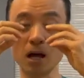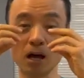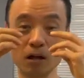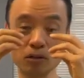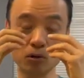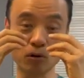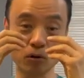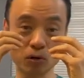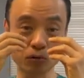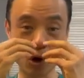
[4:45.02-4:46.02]
uh, your,
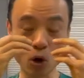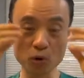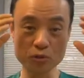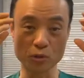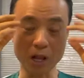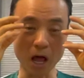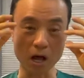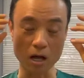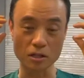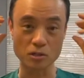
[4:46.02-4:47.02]
your nose and
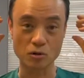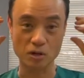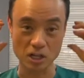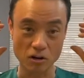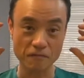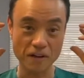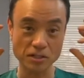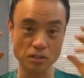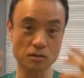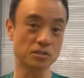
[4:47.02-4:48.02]
uh, your ear
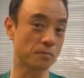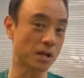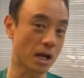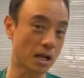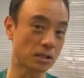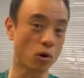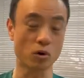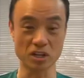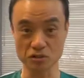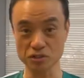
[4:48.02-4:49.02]
infection of some kind, or
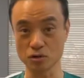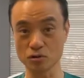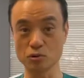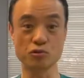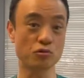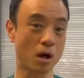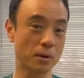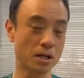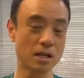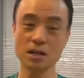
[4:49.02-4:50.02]
ear surgery or
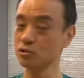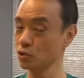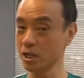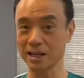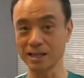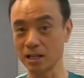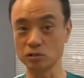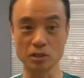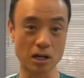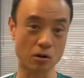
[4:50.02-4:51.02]
trauma, you cannot get
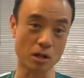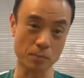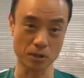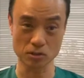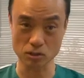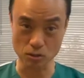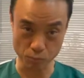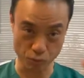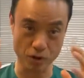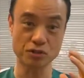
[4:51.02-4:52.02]
into that area because of the
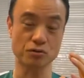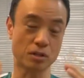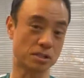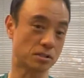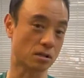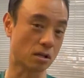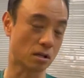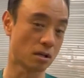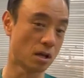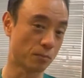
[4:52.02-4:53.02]
pressure that's uh,
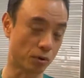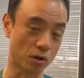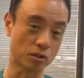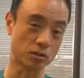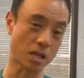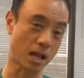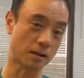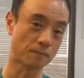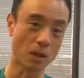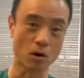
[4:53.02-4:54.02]
put on the tank.
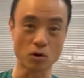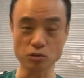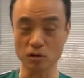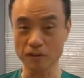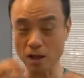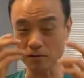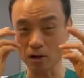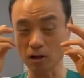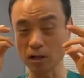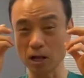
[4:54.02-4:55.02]
Also, if you have
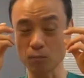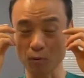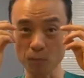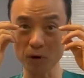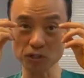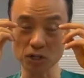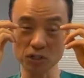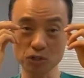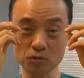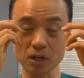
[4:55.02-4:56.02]
a, a, lot of blood pressure
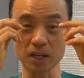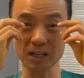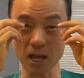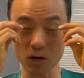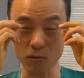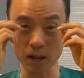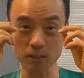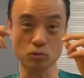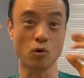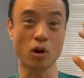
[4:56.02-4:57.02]
issue like
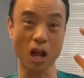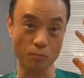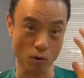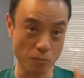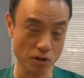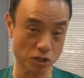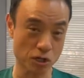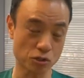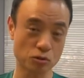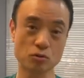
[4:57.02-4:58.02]
cataracts or high blood pressure
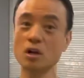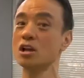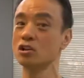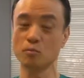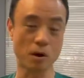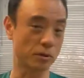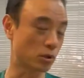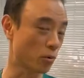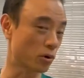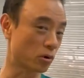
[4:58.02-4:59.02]
issue, you probably
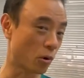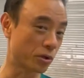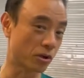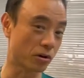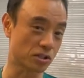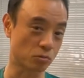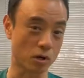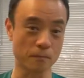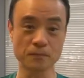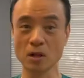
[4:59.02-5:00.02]
don't want to go in there as
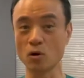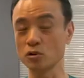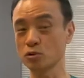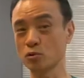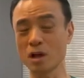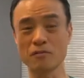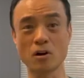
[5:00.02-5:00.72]
well. Also, you have